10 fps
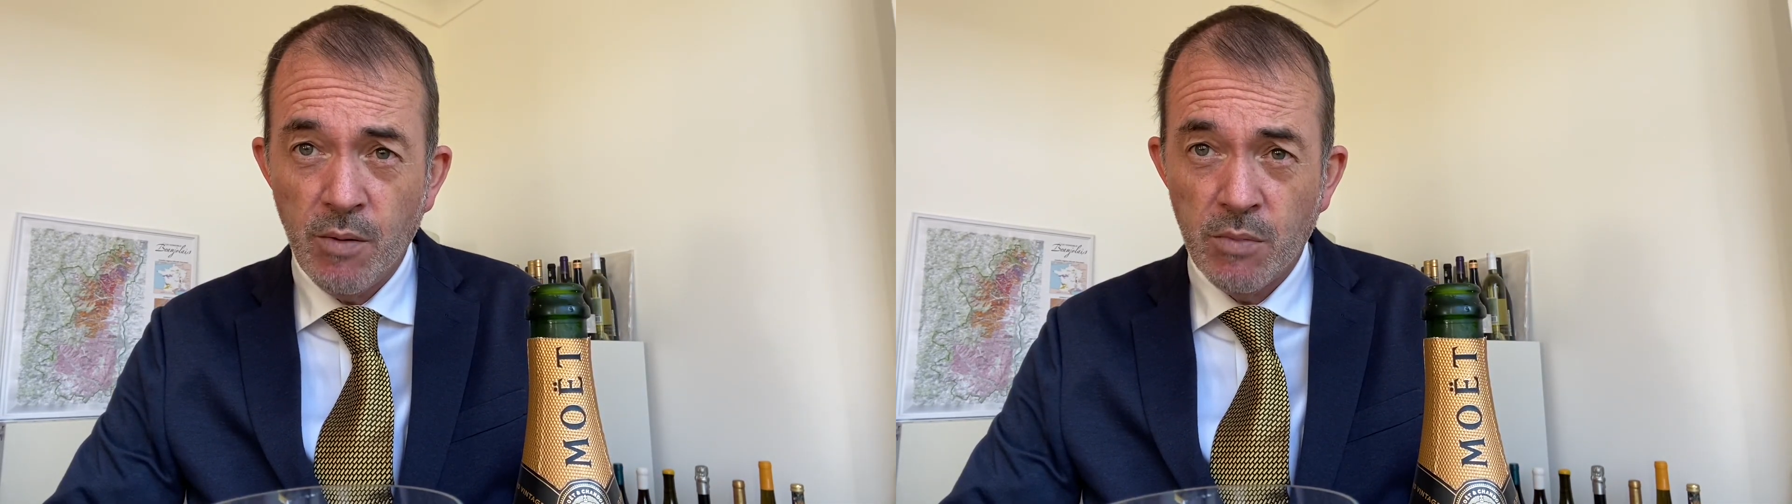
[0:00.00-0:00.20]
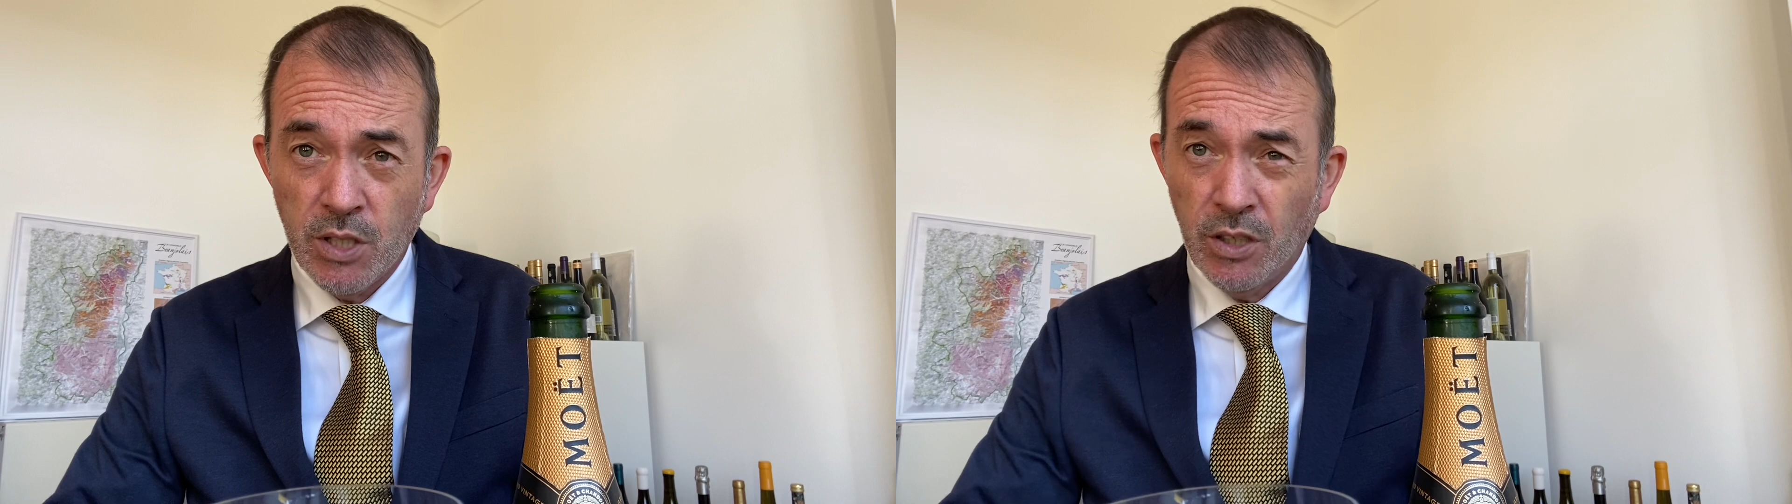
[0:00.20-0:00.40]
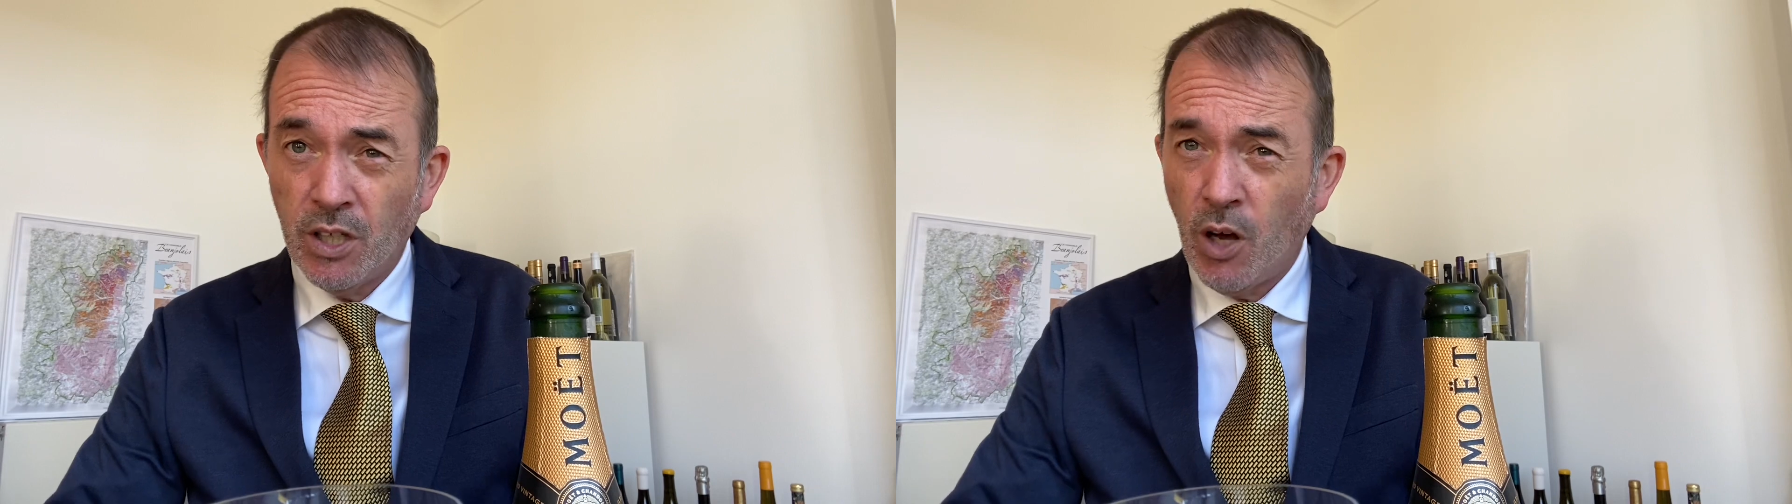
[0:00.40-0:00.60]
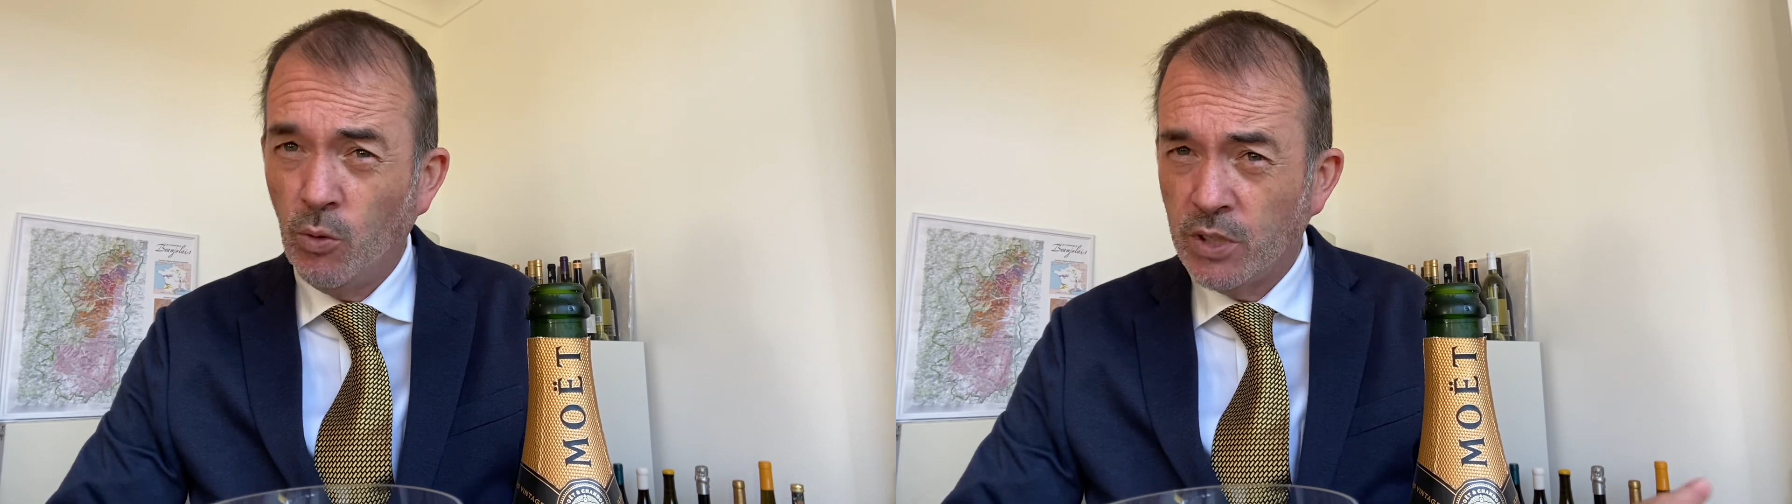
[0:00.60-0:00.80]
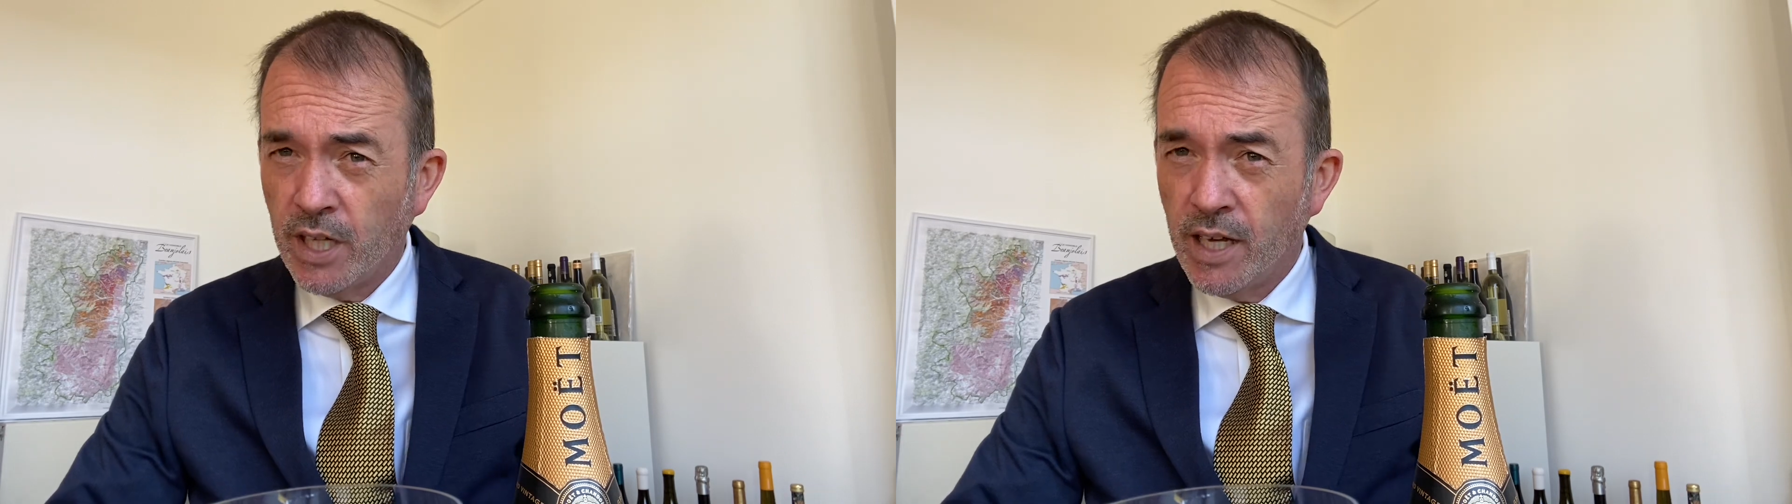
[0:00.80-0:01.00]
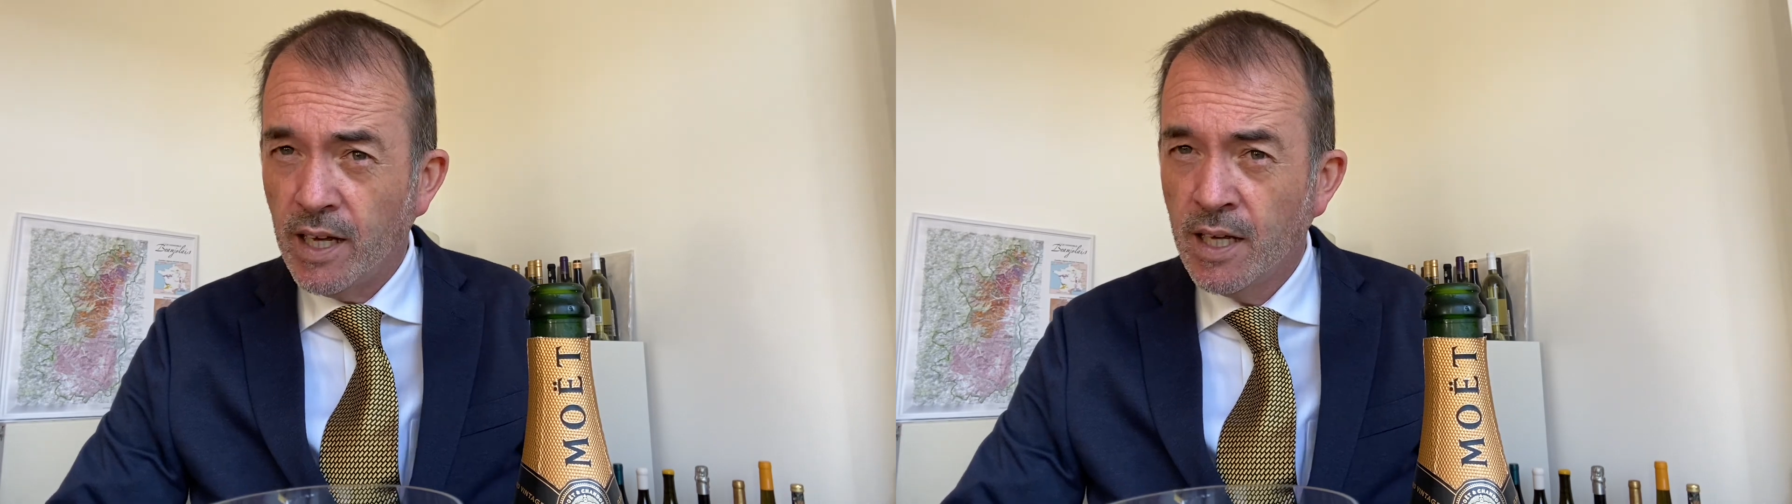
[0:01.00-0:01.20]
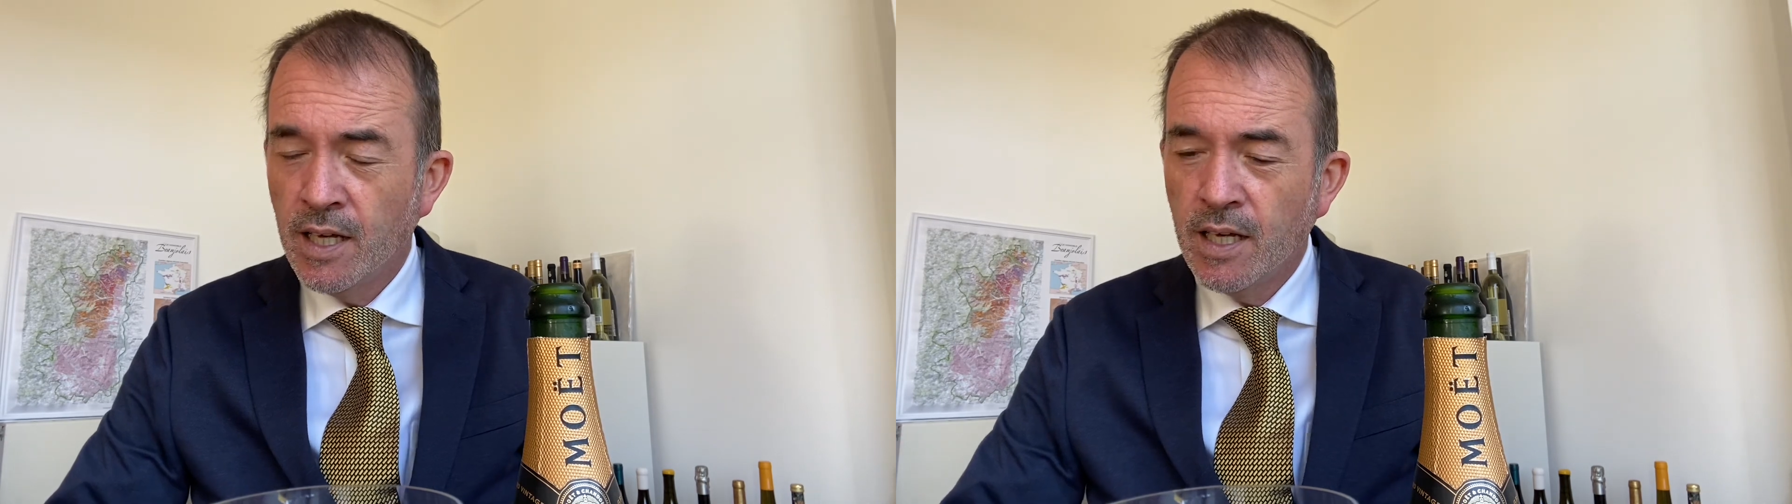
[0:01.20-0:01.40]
It was a cold year.